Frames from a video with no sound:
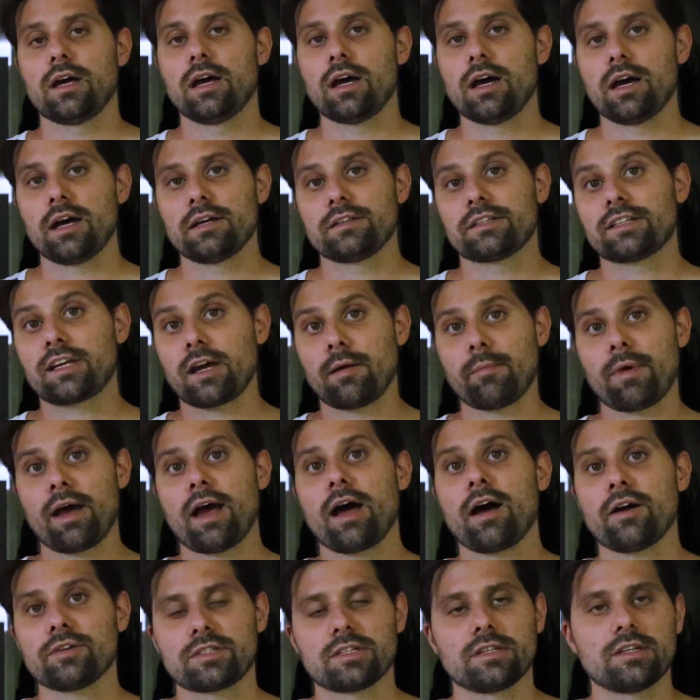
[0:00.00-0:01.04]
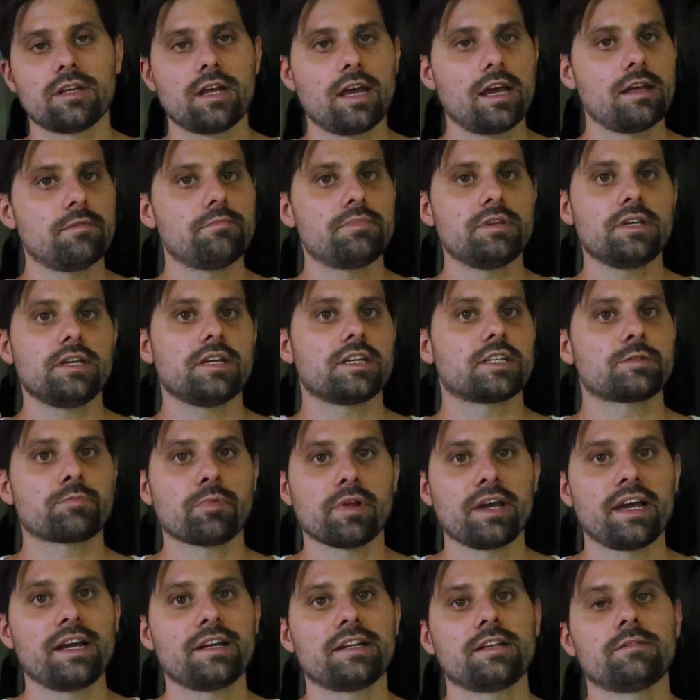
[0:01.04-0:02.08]
uh, to come out and, and be
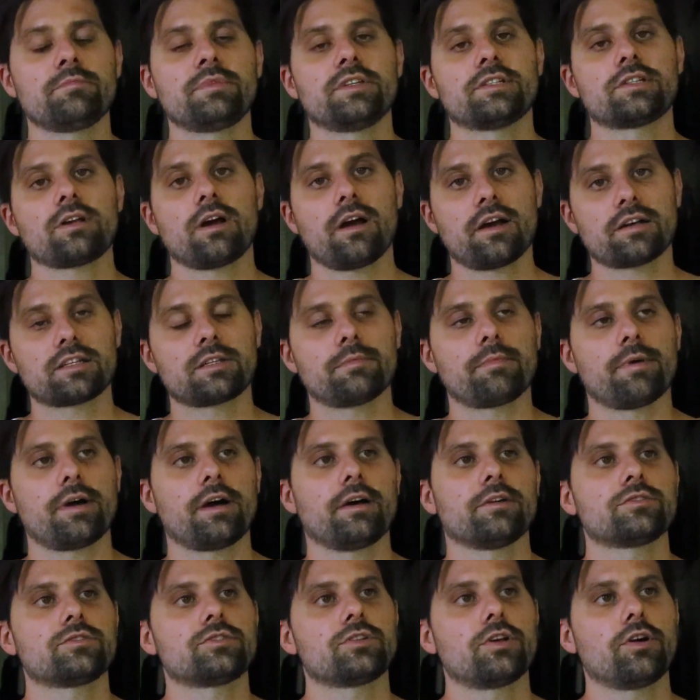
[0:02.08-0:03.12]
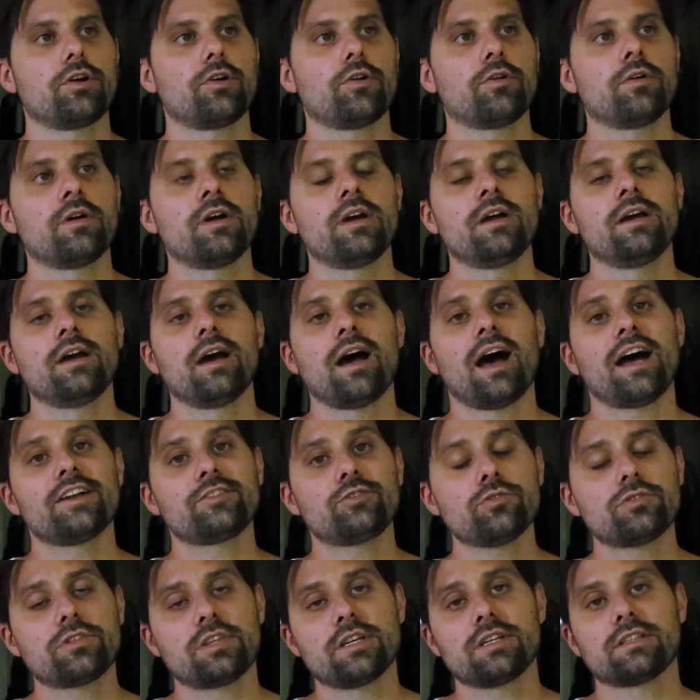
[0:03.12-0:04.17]
explained and be talked about. So I
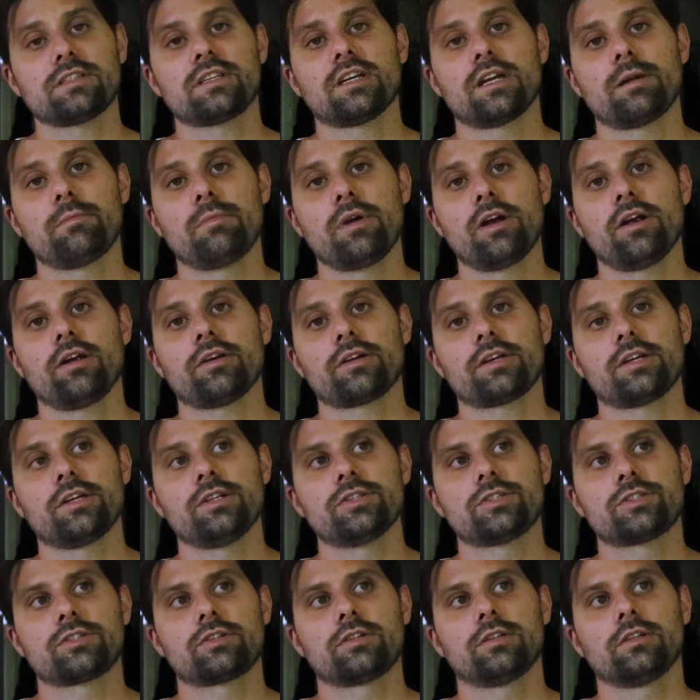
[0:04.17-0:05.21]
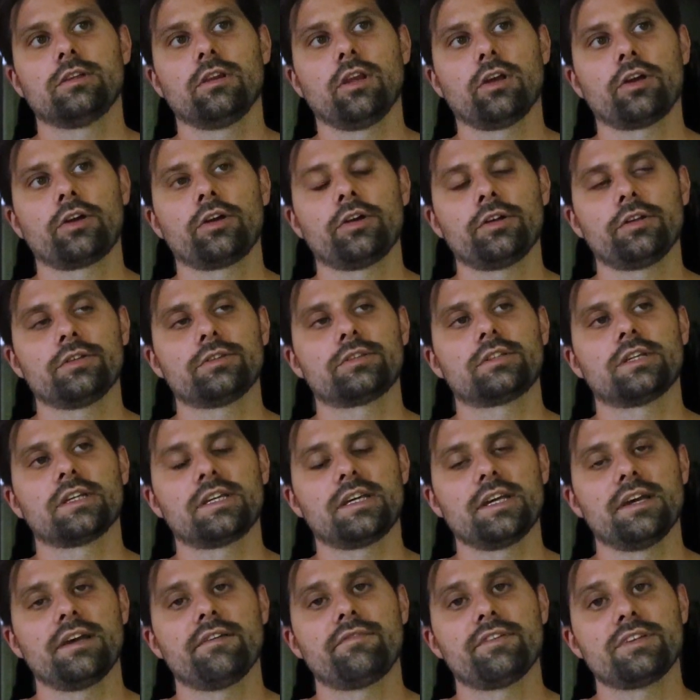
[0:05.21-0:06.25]
do think that Americans could learn to
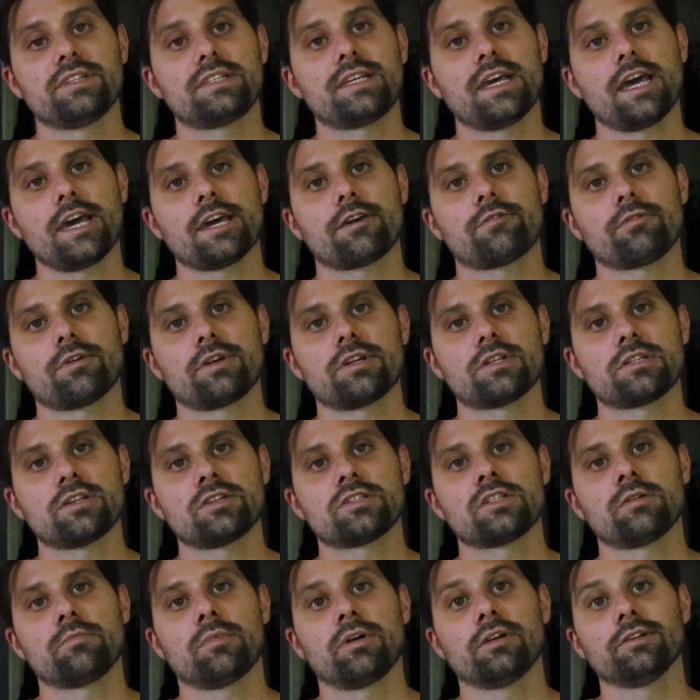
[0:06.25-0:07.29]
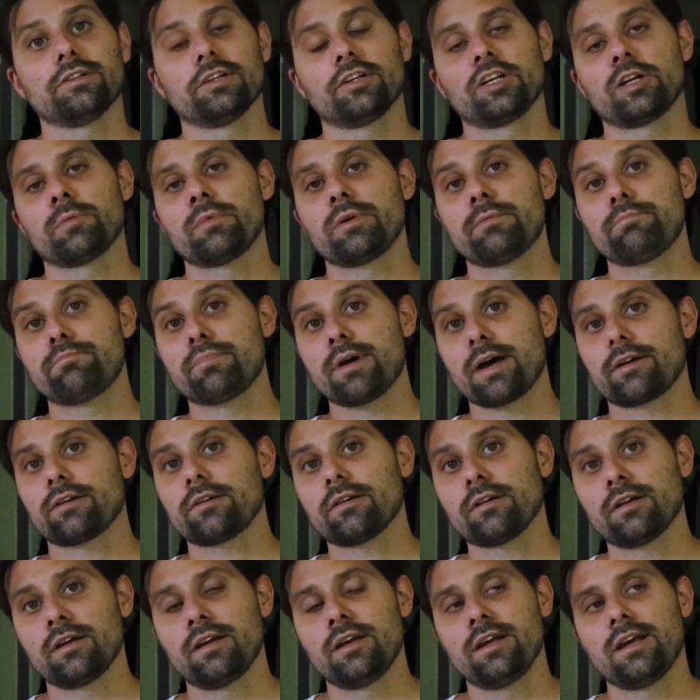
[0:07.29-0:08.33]
give and take criticism a little bit
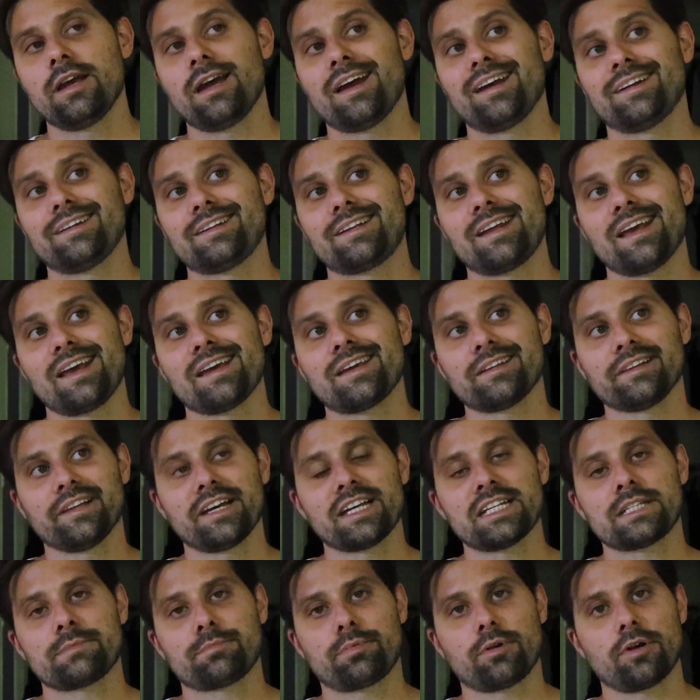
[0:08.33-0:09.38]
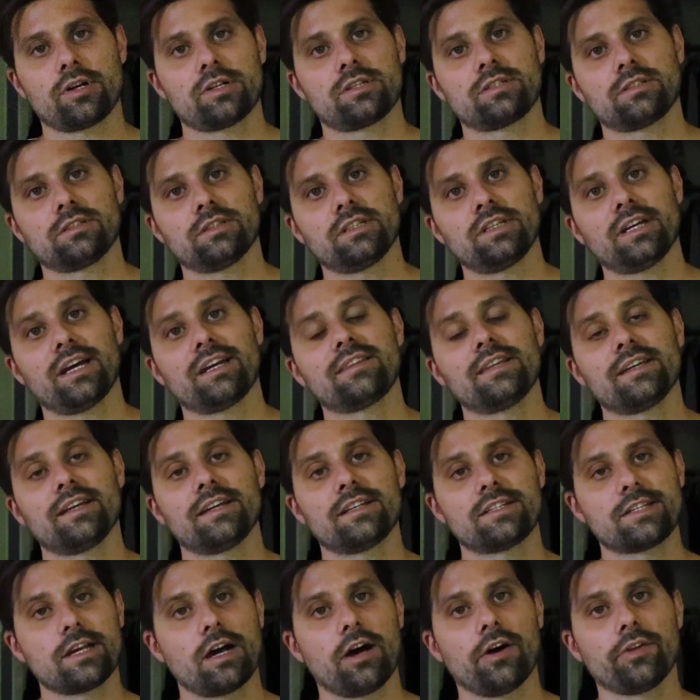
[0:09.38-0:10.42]
better and take it less personally. I think
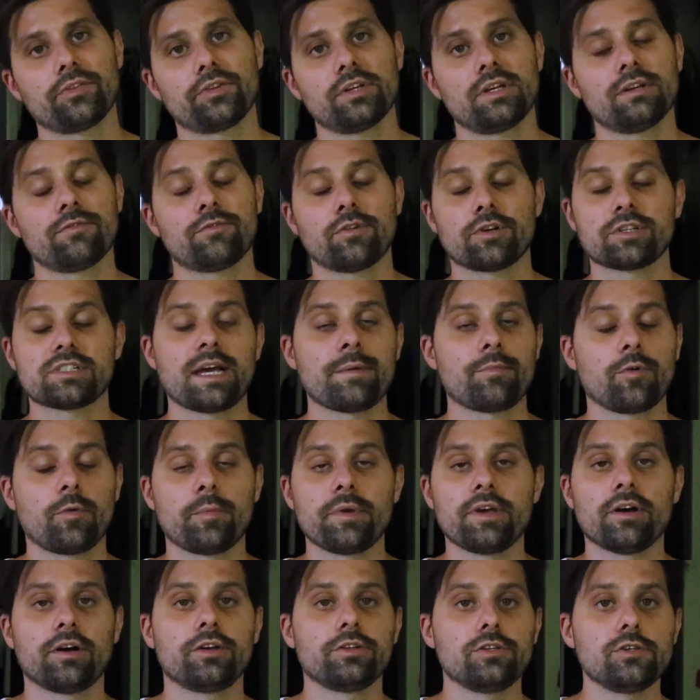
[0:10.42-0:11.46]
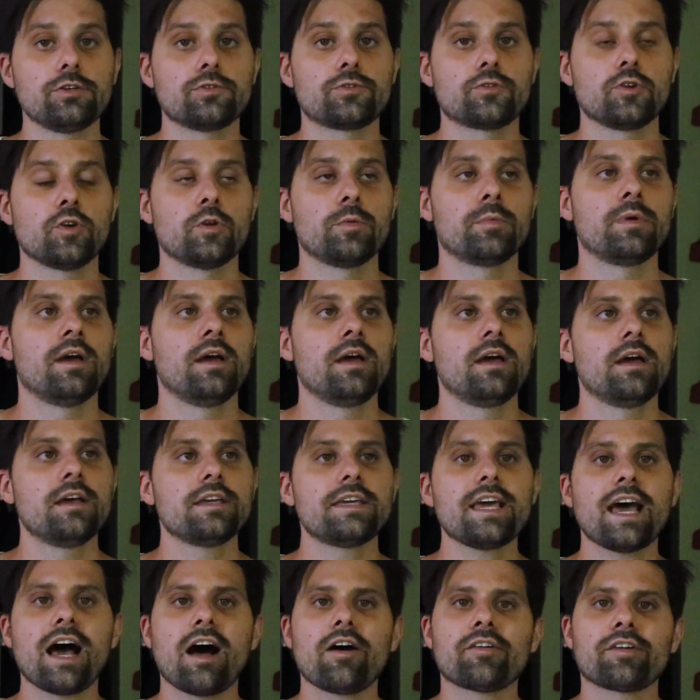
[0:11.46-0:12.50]
it's healthy. For example, me on YouTube,
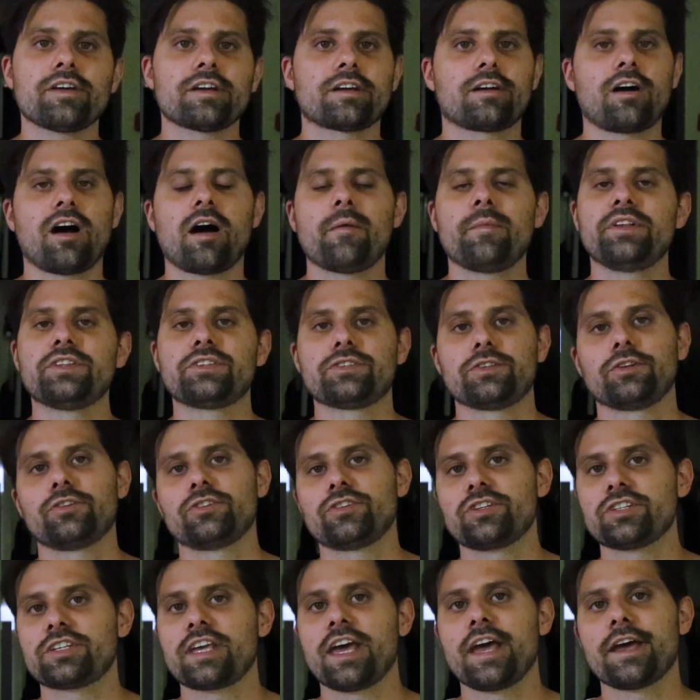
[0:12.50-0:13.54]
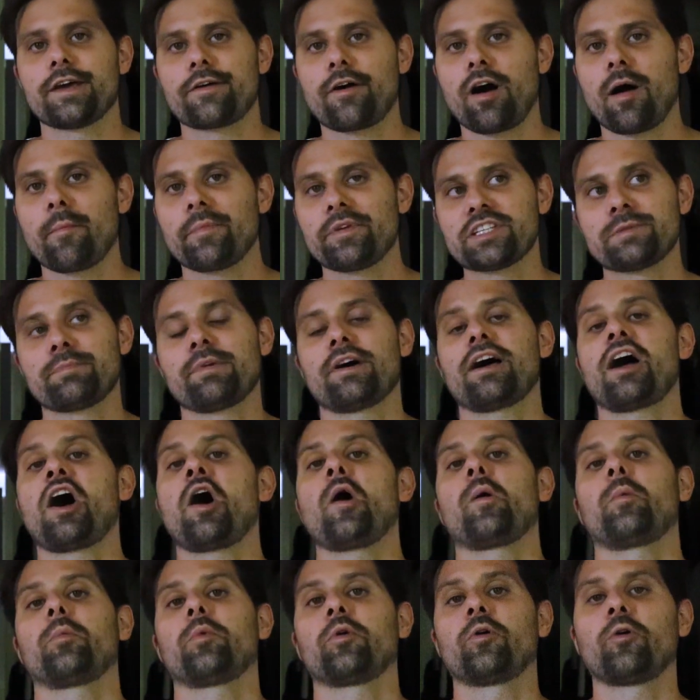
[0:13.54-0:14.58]
yeah, I'll get comments that are just hate comments about
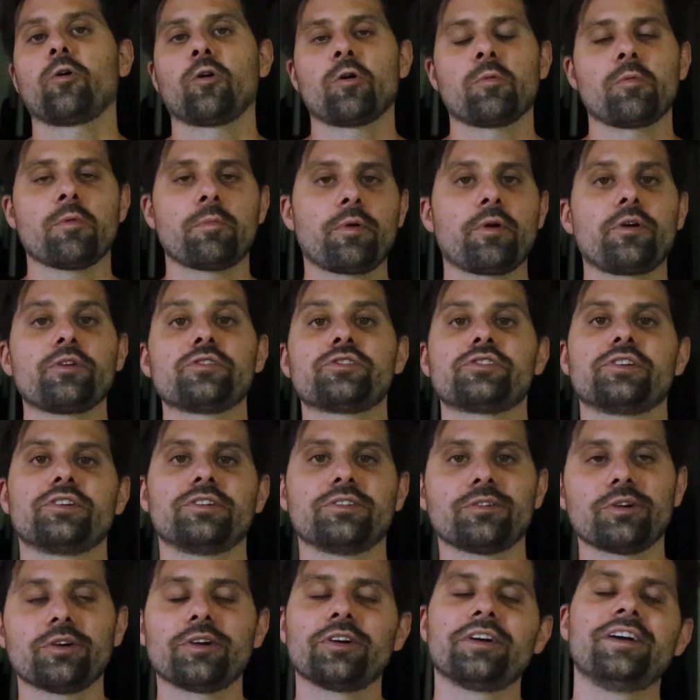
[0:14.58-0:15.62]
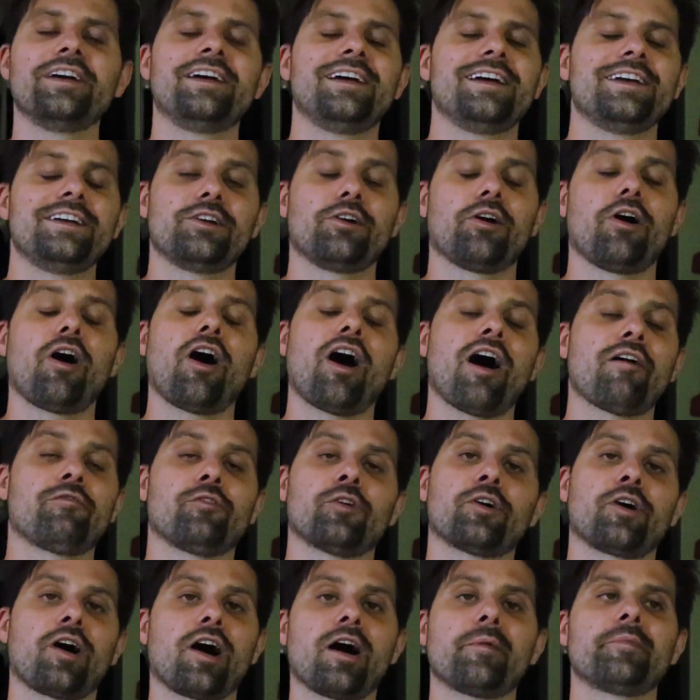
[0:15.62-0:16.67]
how I'm a horrible person or, you know,
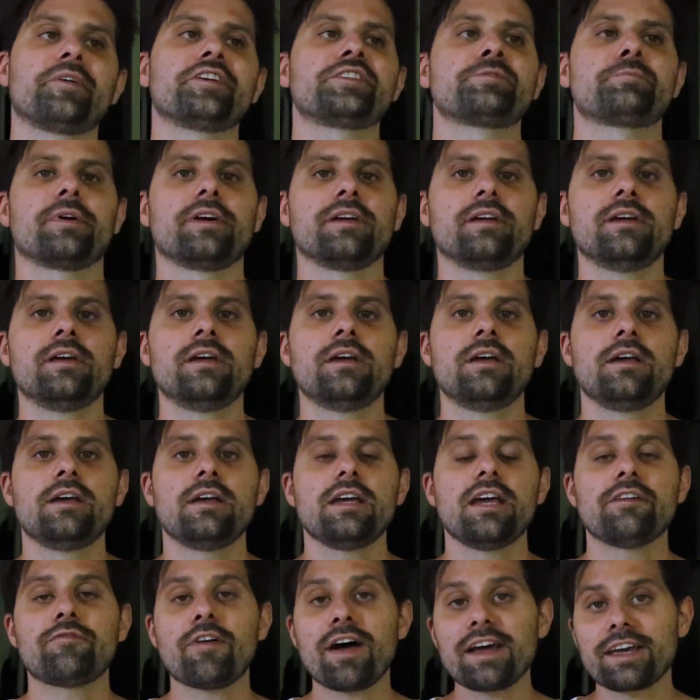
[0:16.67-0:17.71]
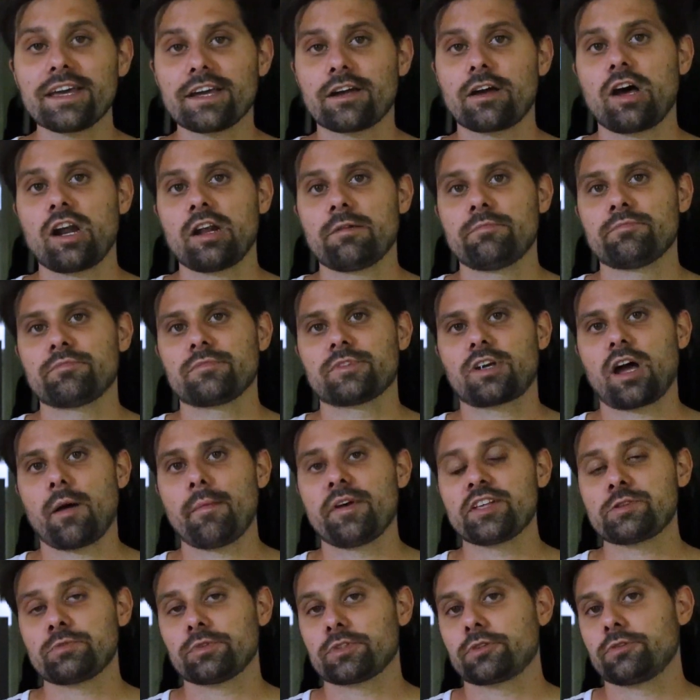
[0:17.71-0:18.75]
awful comments. But if I get com-
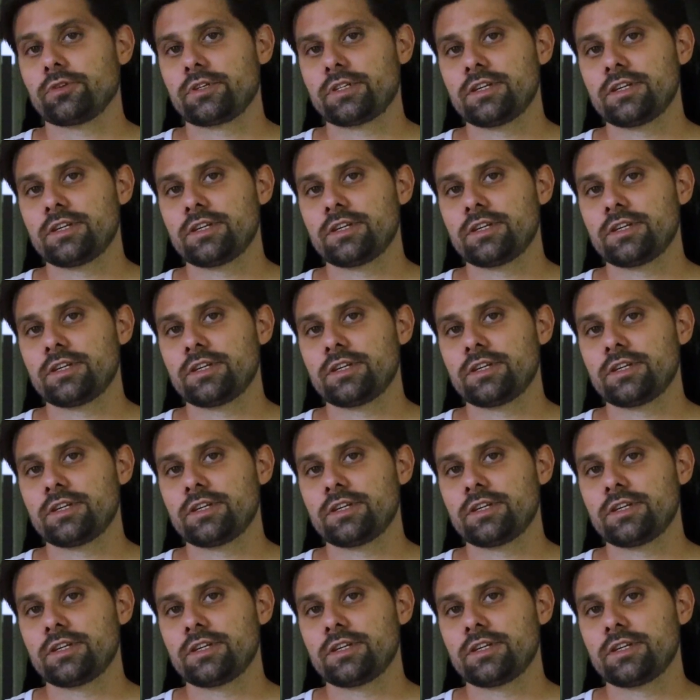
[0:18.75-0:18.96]
comments with